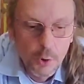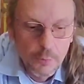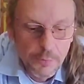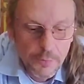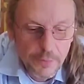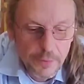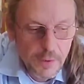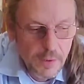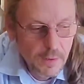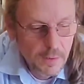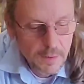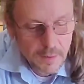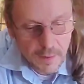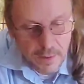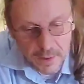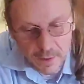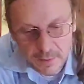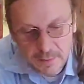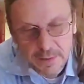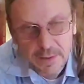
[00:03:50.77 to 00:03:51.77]

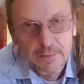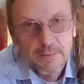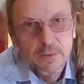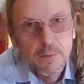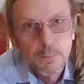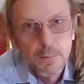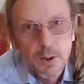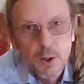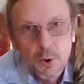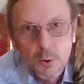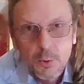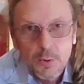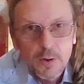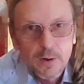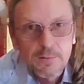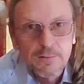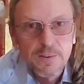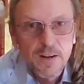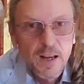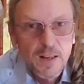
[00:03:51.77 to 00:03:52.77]
Overall, I'll give the
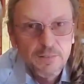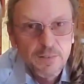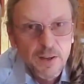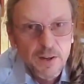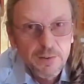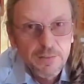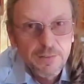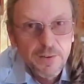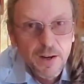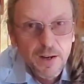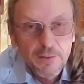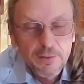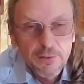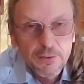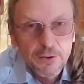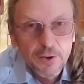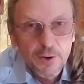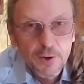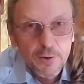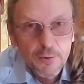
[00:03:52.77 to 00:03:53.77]
blower a five out of
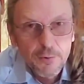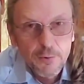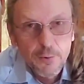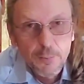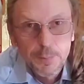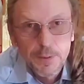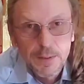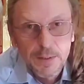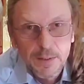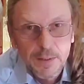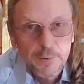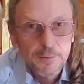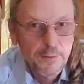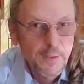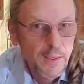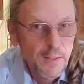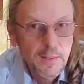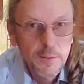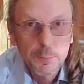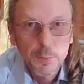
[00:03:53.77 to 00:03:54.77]
five stars for being
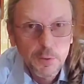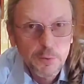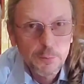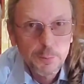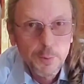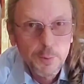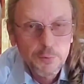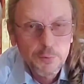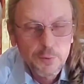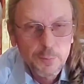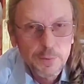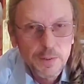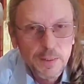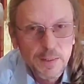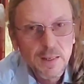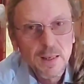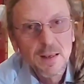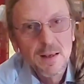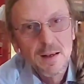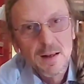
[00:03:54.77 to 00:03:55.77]
exactly what it's supposed to
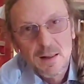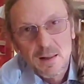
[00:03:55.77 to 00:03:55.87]
be.